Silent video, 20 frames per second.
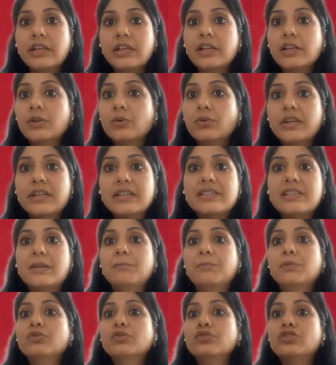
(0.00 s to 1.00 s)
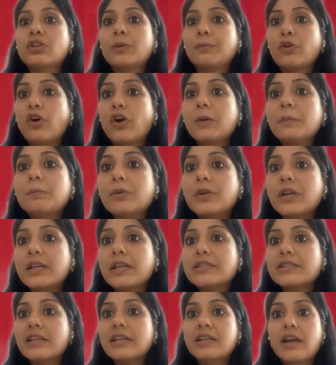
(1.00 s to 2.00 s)
including, say, blue chip
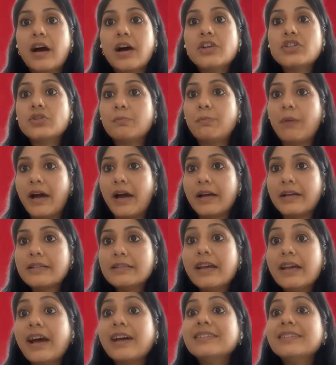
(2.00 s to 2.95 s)
corporates and large banks,